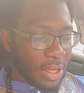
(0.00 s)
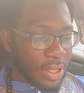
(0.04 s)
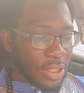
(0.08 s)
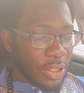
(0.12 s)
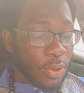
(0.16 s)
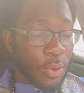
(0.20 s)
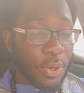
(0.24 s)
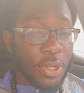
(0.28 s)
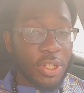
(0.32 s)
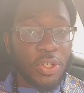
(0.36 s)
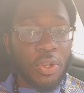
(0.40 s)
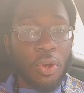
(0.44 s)

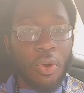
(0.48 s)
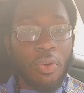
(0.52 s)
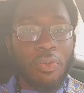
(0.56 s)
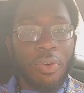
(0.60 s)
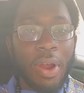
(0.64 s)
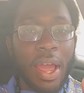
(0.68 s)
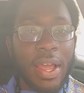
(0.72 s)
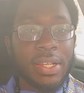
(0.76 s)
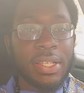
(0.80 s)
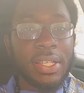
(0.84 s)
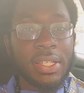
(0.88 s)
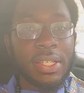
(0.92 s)
So it's your
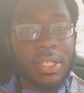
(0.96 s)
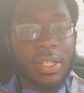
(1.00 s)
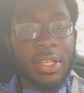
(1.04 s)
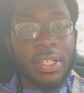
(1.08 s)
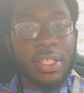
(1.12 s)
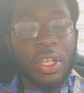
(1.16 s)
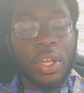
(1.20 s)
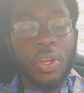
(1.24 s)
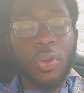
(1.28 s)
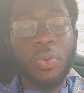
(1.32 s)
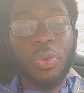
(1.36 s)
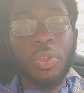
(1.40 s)

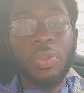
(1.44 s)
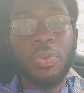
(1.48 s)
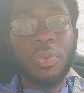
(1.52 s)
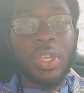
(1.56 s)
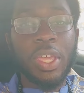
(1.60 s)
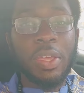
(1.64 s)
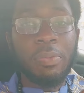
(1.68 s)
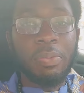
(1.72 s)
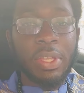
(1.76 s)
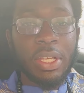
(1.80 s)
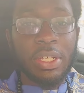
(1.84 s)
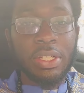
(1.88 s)
righteousness when you
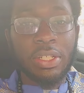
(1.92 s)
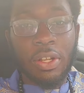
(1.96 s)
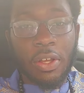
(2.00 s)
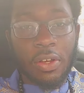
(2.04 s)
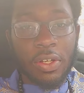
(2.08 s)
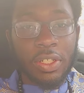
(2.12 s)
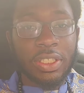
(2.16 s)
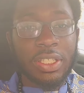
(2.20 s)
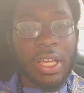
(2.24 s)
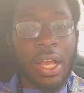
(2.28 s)
keep these laws,